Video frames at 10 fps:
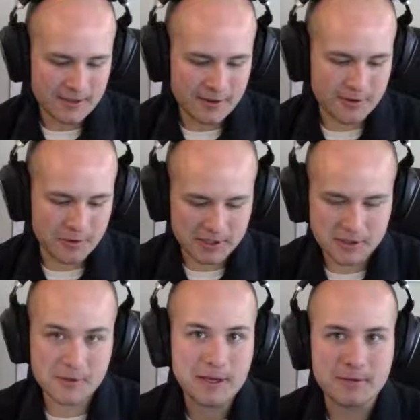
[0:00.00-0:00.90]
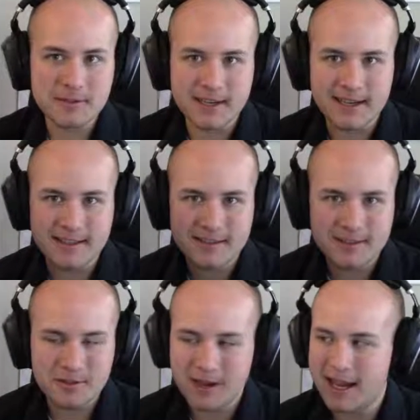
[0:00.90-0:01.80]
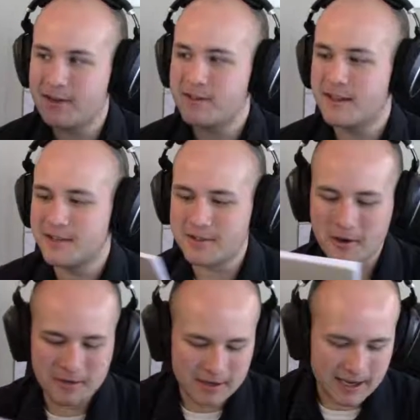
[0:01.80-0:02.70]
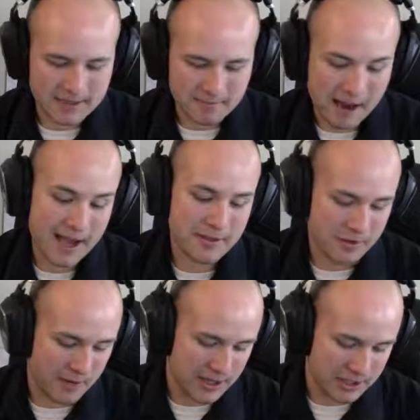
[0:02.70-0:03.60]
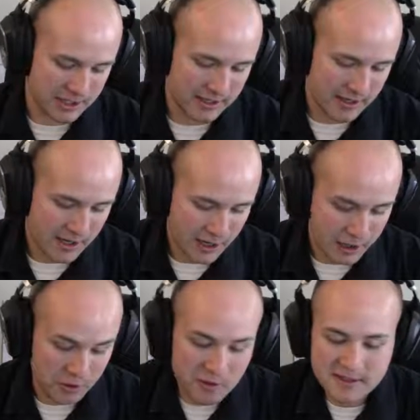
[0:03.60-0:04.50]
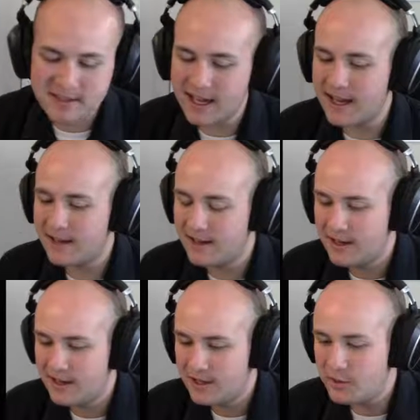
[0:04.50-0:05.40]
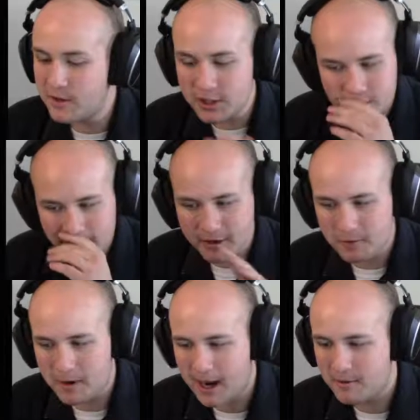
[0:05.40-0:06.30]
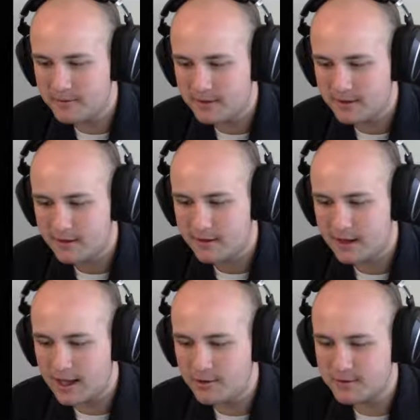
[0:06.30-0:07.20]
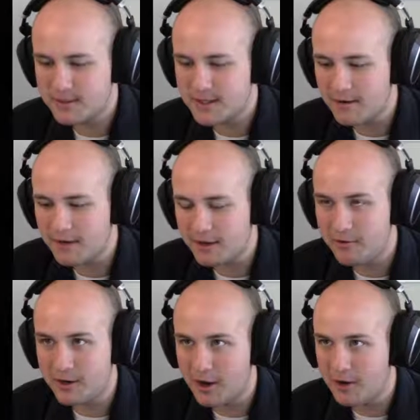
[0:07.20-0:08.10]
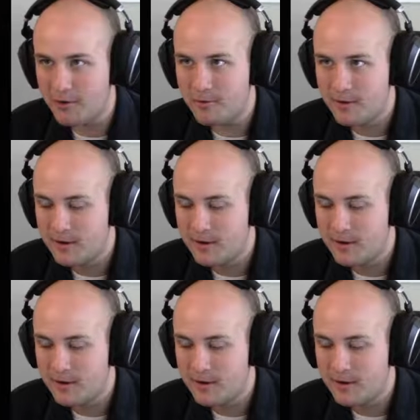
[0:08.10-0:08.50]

there's only 2 equal signs, so you can't just like solve it as a math equation. You could say, you can shove it around and do some stuff like you can know